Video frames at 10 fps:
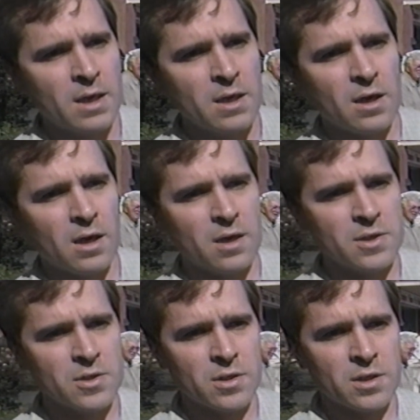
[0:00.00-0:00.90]
Uh, it's
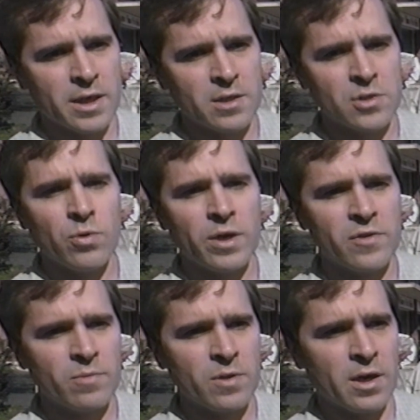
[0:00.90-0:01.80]
going to take us quite
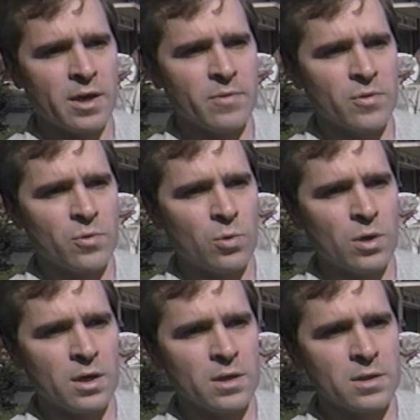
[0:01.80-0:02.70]
some time to,
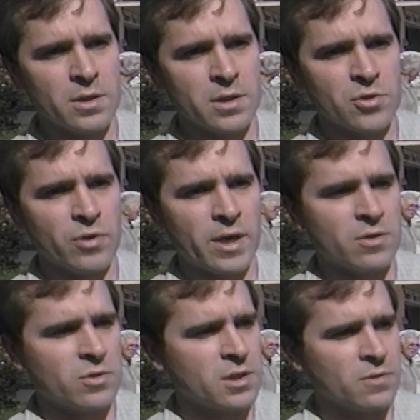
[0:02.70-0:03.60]
uh, to extract
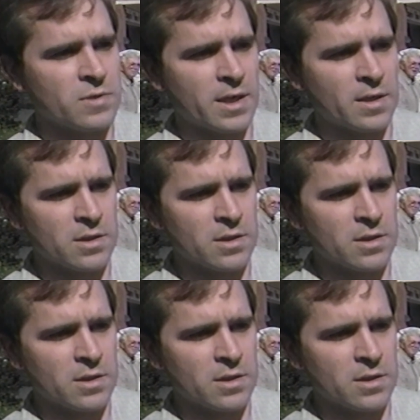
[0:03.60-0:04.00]
ourselves out of this.